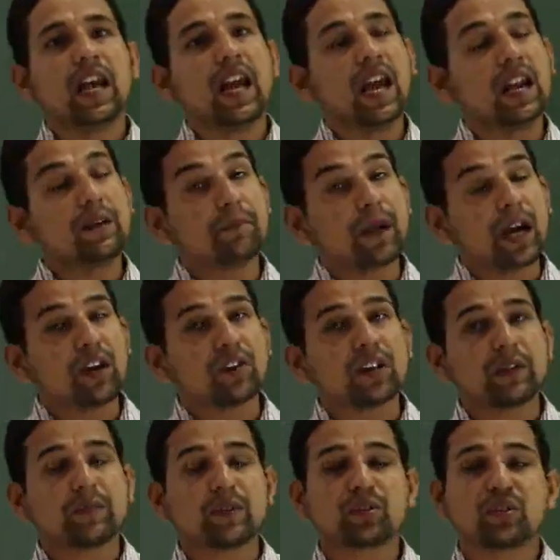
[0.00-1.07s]
and
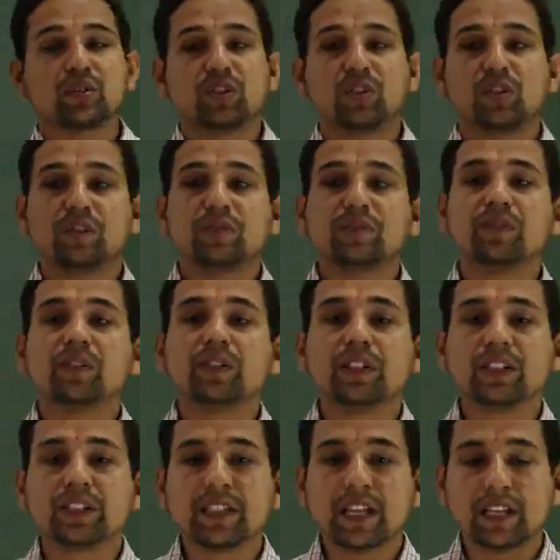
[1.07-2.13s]
biochemistry of
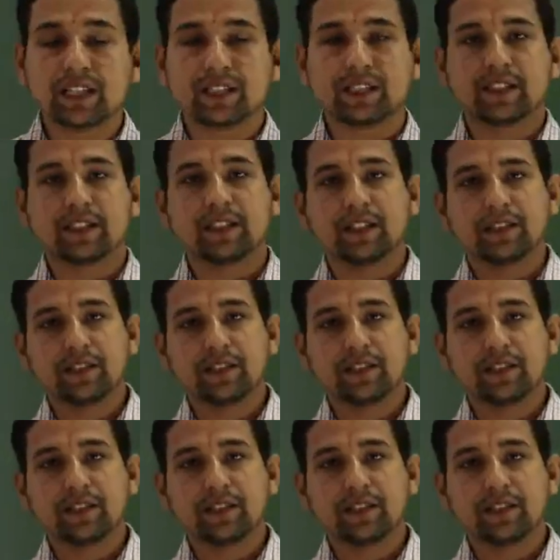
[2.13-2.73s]
cells.